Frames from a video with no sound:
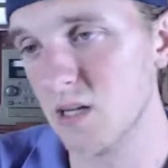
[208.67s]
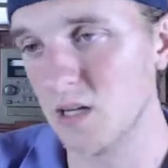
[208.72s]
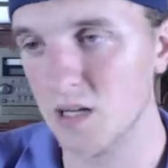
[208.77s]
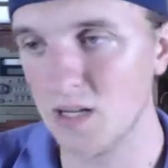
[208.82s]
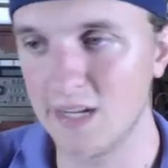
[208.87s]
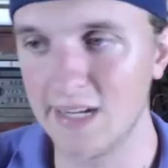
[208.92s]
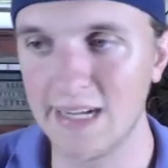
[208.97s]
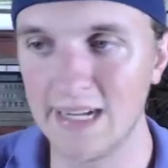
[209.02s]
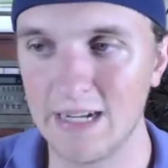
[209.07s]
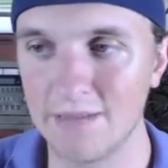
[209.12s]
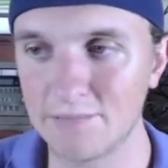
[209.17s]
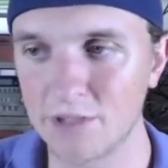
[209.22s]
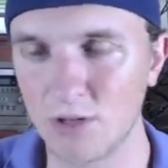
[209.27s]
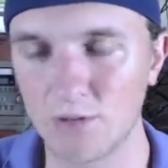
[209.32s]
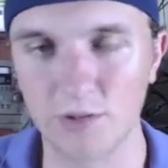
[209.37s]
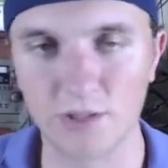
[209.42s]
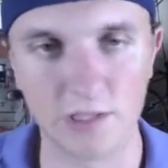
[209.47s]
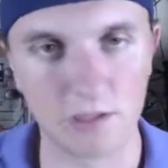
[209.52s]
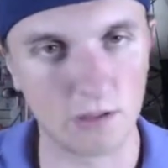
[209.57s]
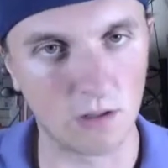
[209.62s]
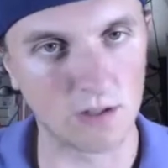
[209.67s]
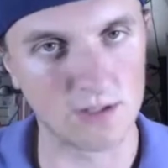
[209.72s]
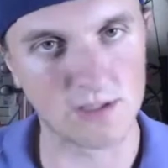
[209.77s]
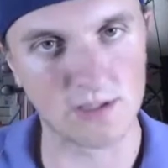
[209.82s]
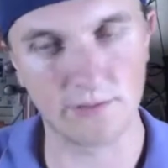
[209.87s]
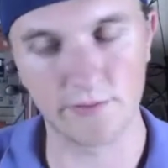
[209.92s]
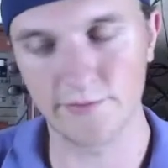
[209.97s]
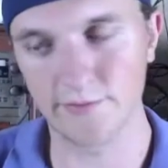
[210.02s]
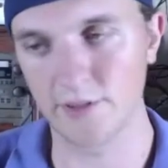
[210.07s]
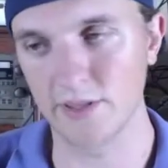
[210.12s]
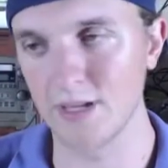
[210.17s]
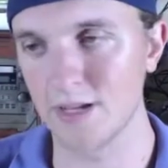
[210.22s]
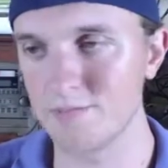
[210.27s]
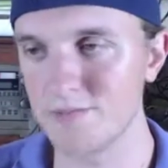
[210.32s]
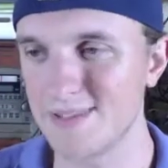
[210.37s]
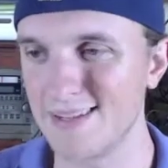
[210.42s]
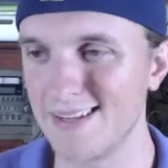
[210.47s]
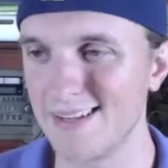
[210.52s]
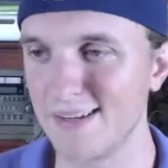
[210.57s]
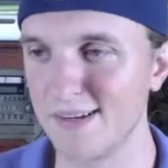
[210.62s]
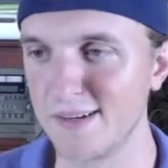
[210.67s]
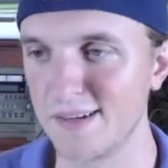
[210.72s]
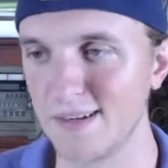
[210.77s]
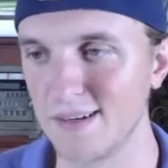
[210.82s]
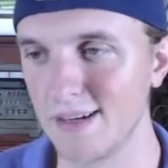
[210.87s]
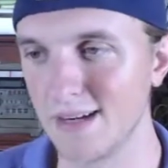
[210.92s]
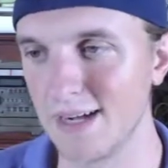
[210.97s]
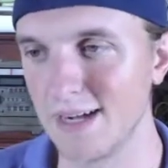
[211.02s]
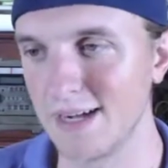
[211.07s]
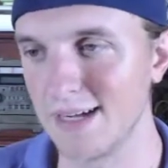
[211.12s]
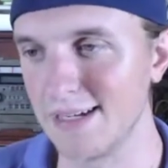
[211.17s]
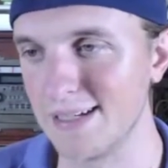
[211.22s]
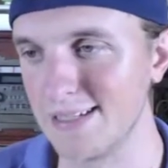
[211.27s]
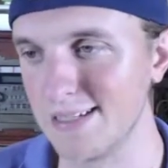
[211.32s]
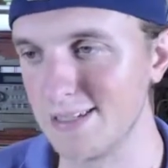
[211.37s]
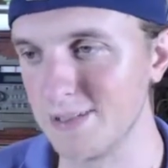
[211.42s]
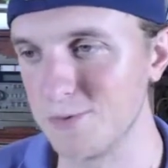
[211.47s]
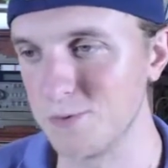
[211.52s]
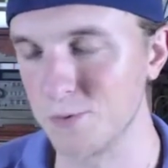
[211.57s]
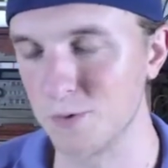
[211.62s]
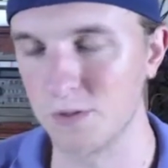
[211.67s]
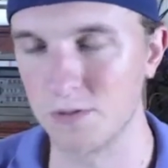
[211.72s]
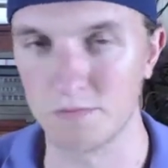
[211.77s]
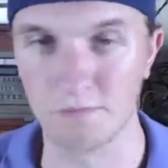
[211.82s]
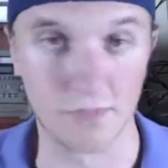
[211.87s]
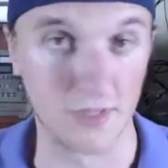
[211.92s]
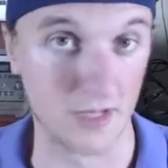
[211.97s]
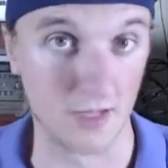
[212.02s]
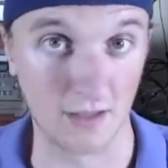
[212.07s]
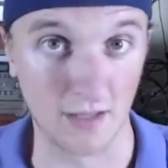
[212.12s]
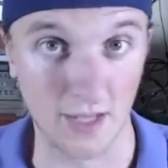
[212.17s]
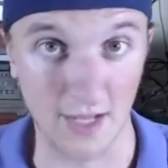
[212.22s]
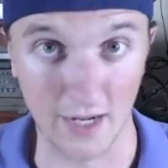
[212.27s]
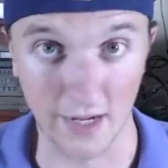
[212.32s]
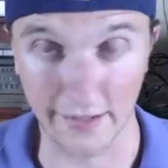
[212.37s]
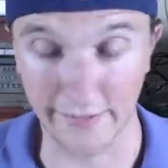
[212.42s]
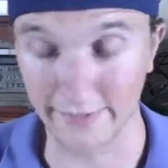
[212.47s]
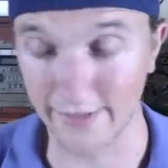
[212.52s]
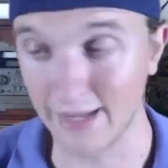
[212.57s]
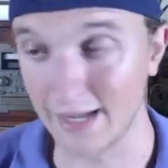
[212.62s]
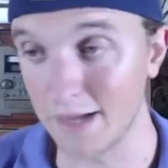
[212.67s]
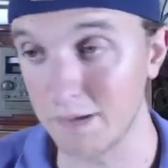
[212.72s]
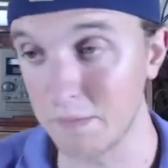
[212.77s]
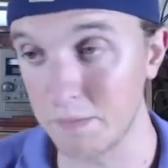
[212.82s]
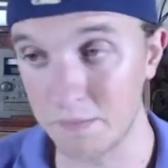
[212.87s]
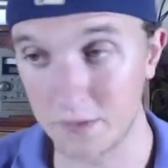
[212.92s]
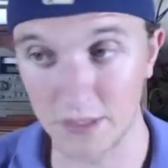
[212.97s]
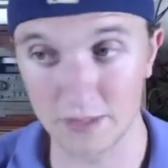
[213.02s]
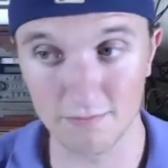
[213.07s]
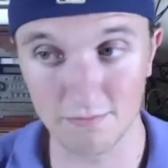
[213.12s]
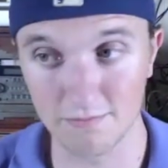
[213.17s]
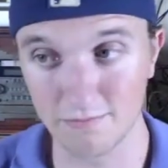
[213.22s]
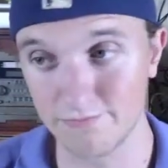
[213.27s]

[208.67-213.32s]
I'm going with the Colts for the upset here. I wouldn't bet a lot on that, but